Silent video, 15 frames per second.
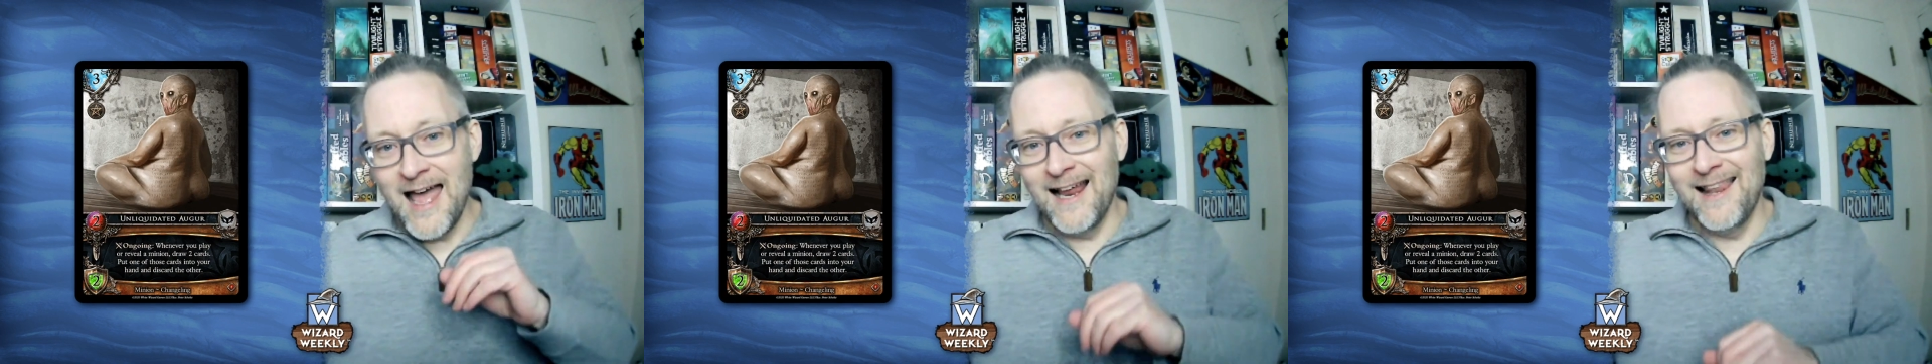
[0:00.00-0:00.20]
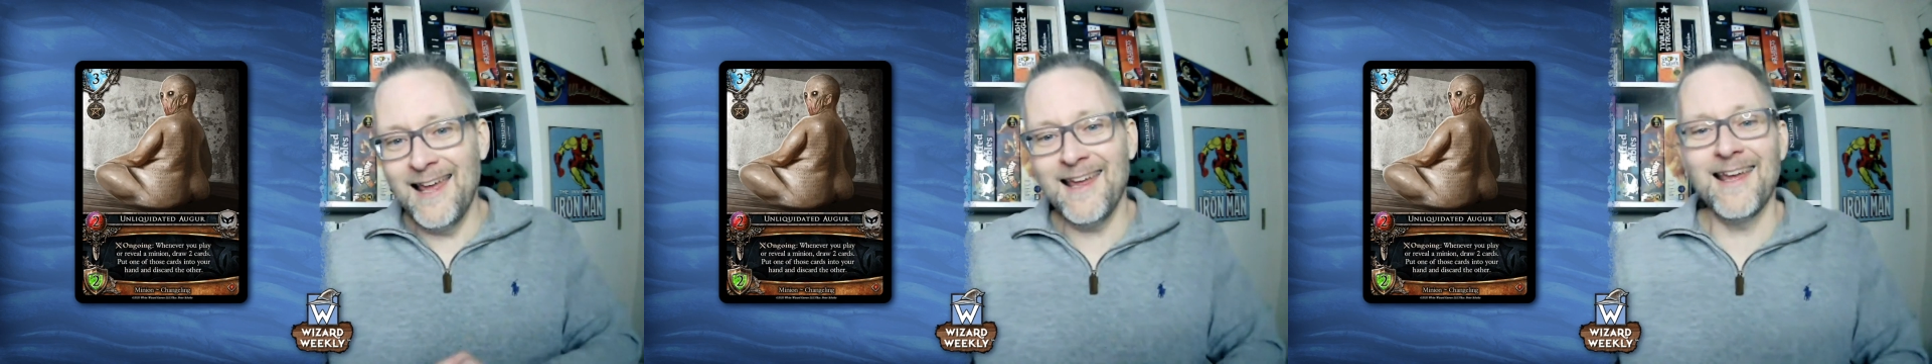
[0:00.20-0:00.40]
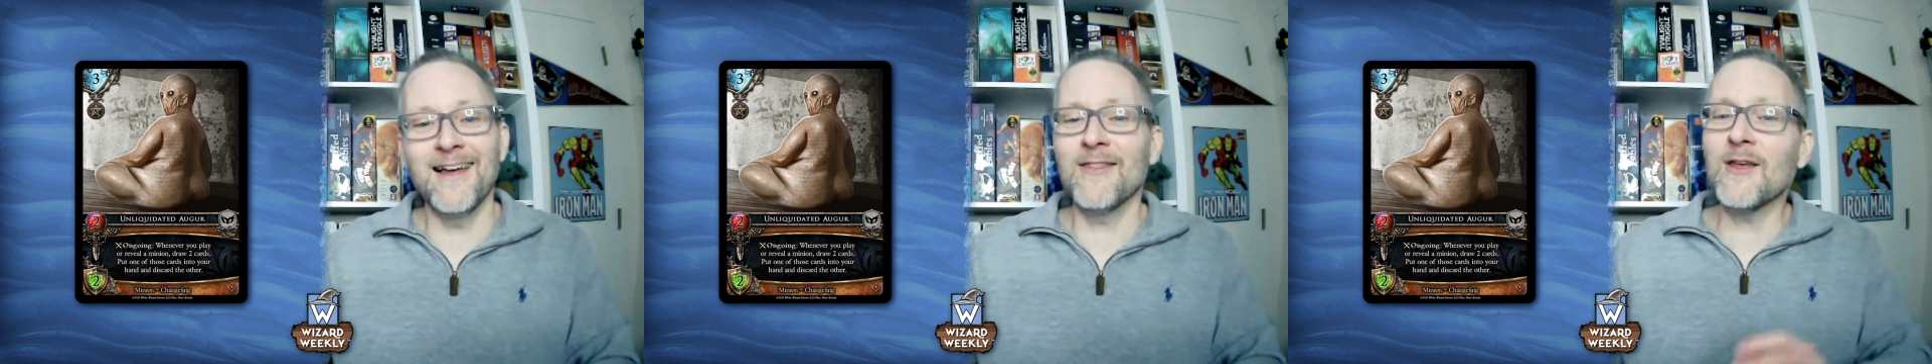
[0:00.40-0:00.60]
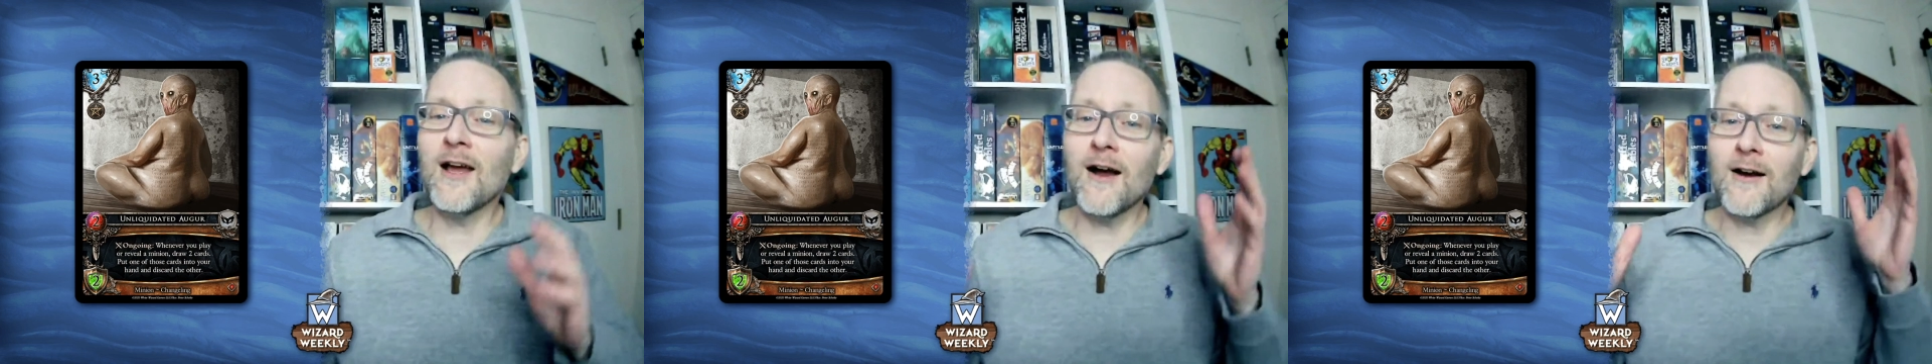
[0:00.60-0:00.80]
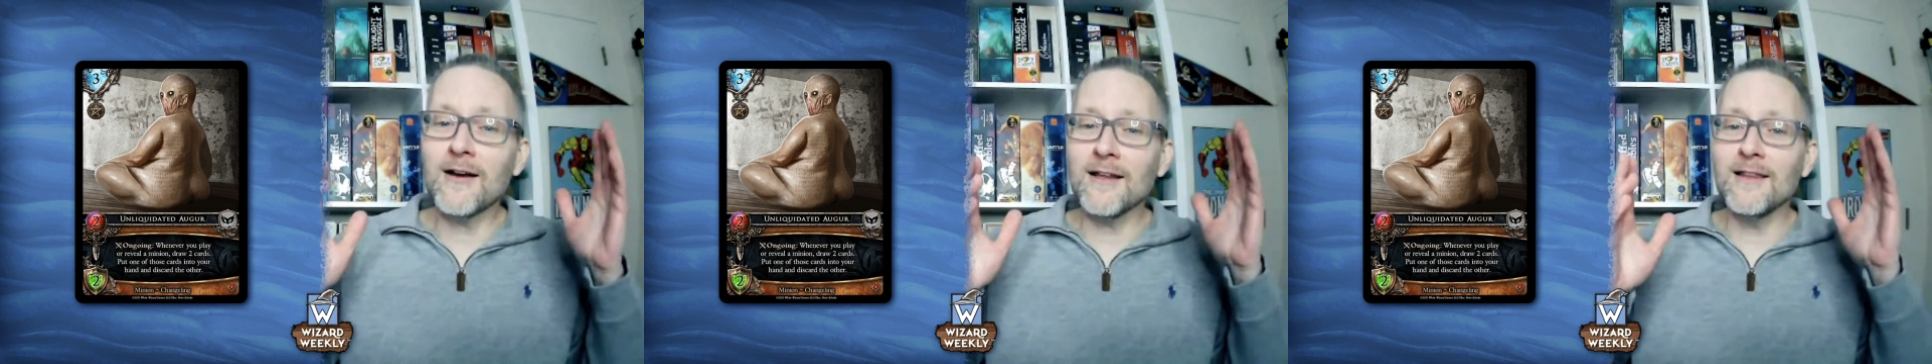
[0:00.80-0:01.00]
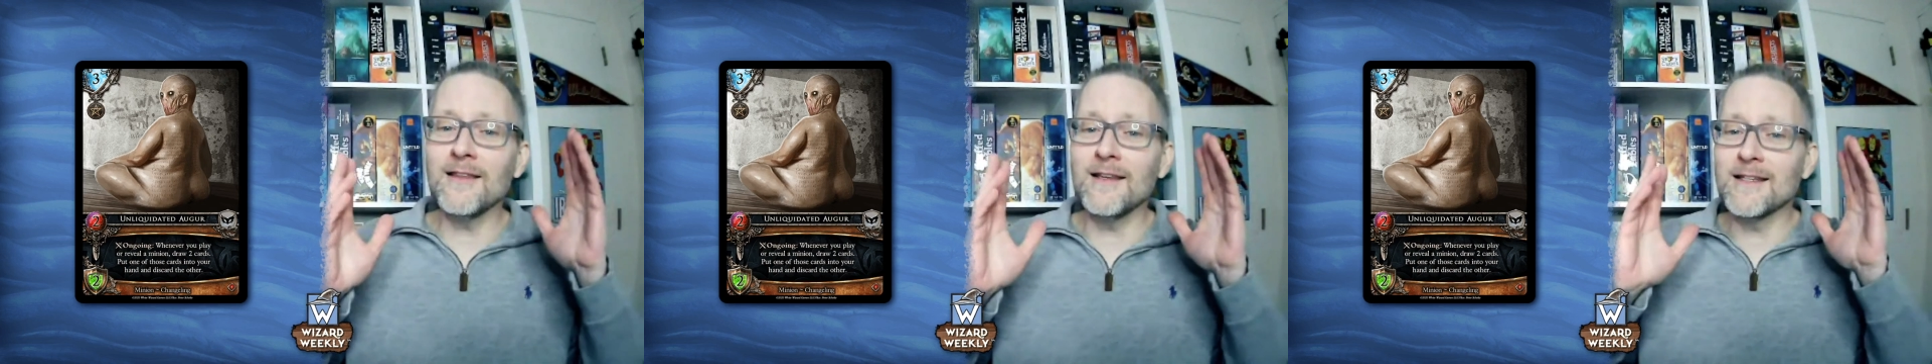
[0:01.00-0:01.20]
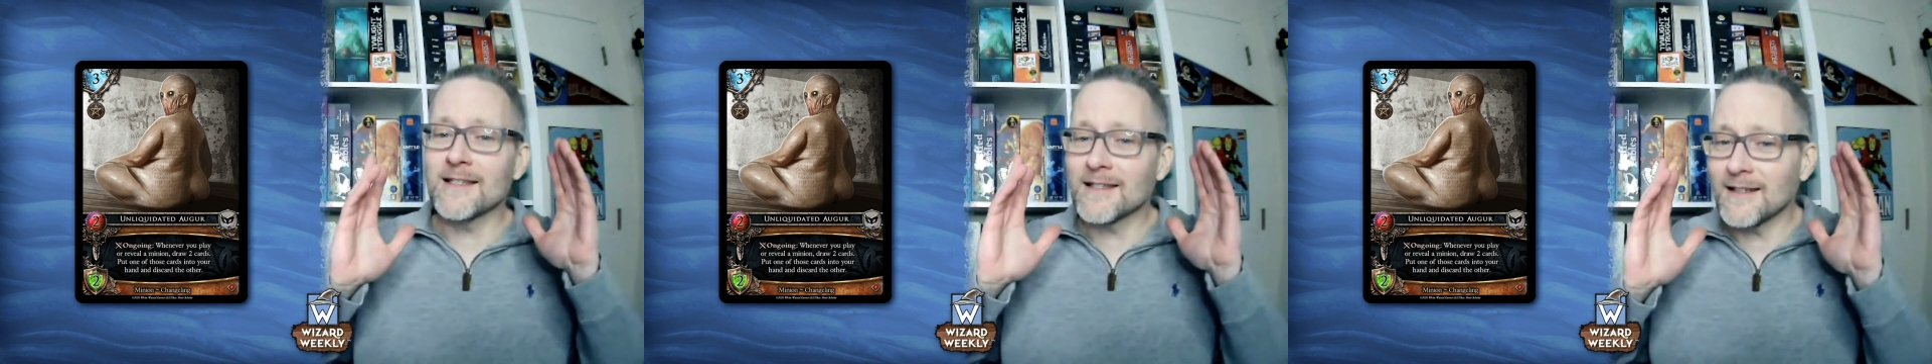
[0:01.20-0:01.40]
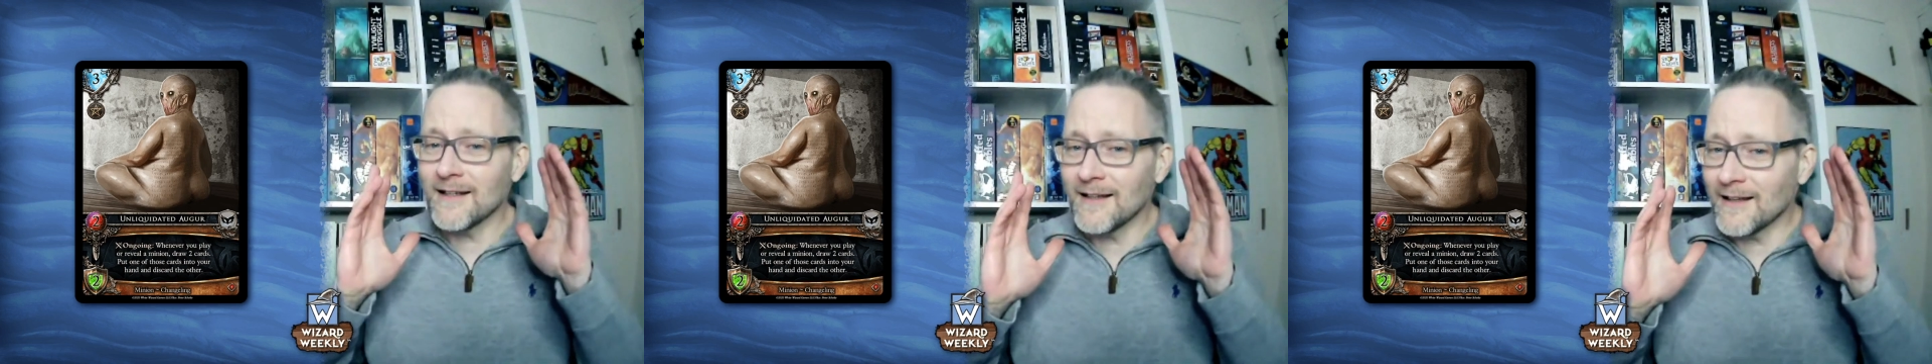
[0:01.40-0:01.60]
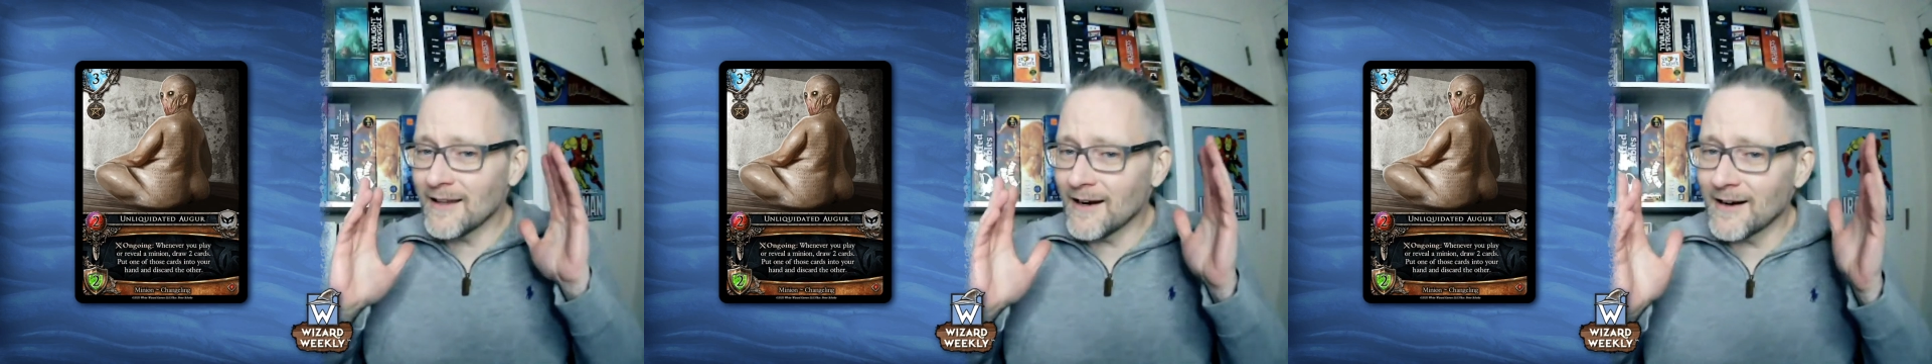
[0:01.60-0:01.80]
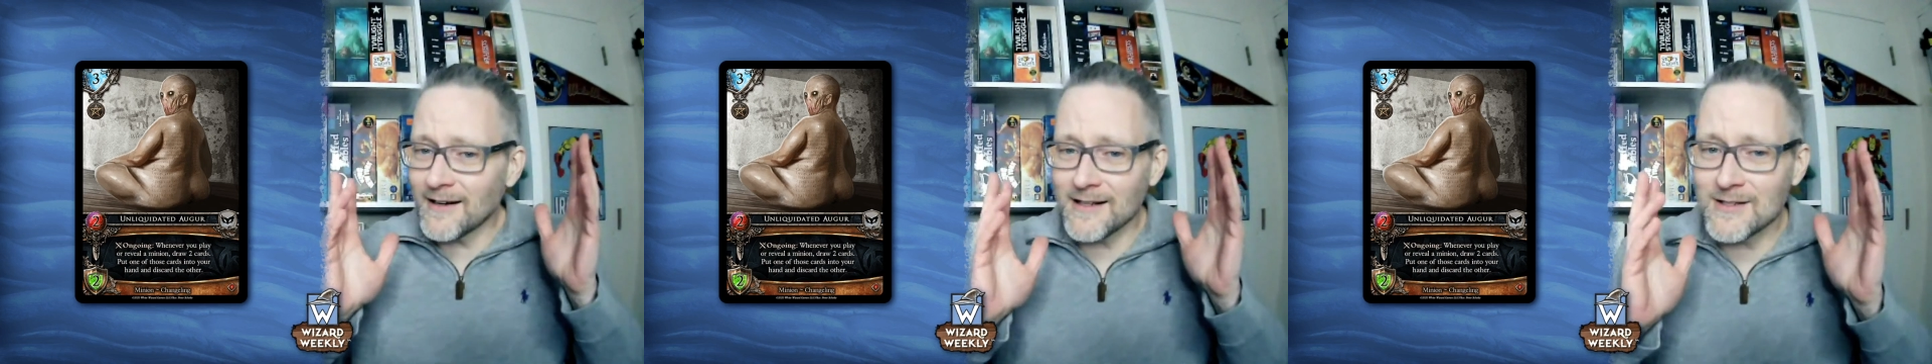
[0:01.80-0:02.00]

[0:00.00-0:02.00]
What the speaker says: Yeah, the art in